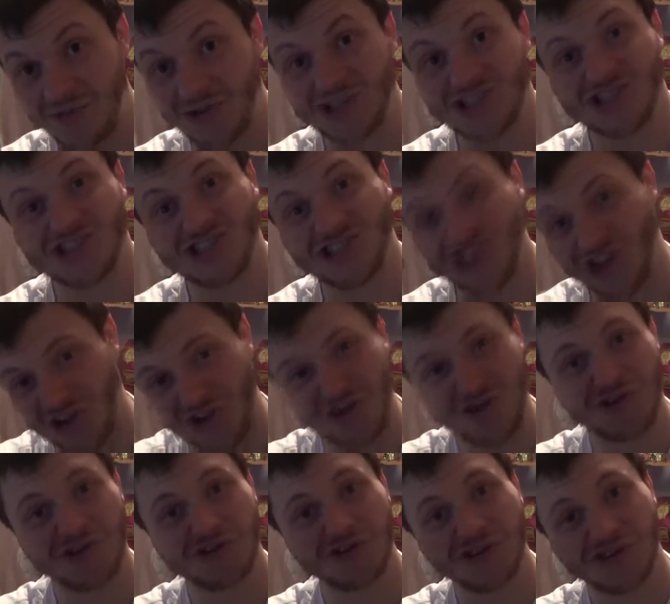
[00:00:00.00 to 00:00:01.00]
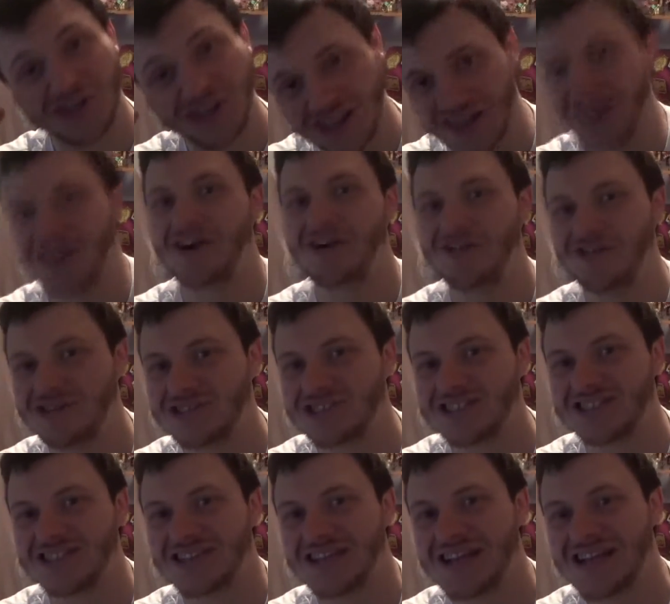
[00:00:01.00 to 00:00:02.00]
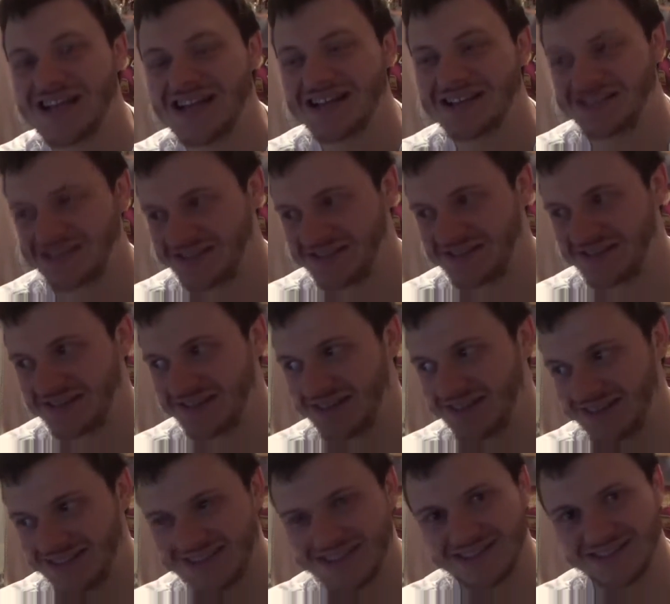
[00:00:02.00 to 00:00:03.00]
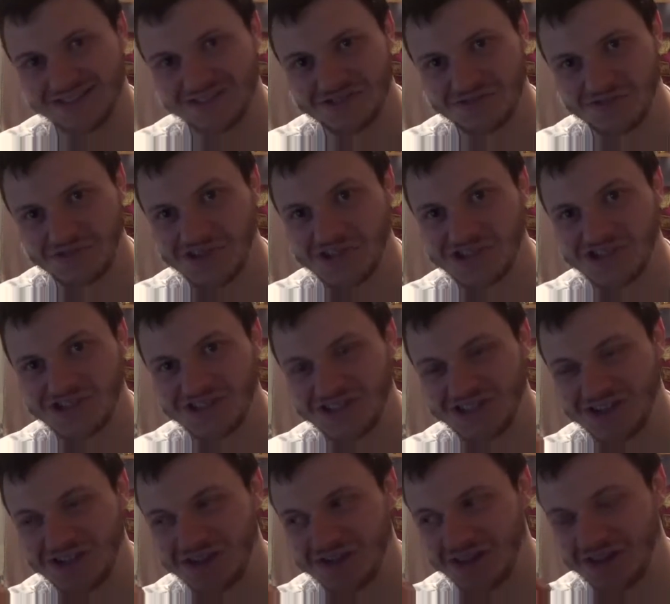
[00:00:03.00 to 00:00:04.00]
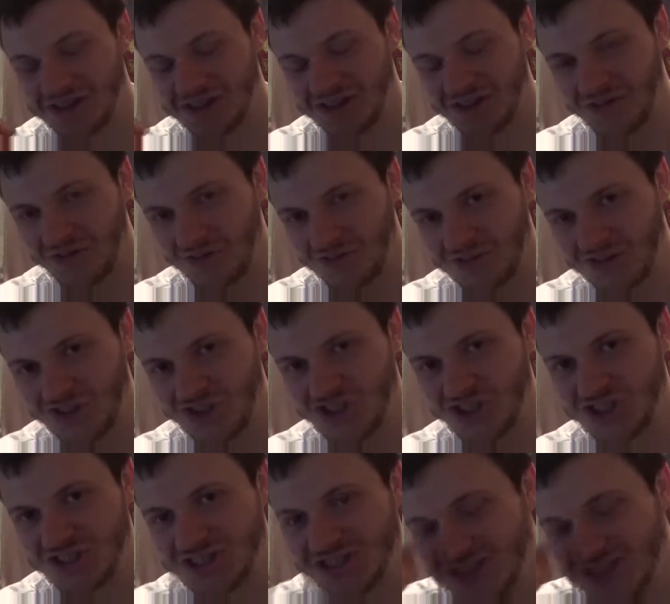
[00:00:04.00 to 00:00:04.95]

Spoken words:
we're so close to the Nintendo Switch launch.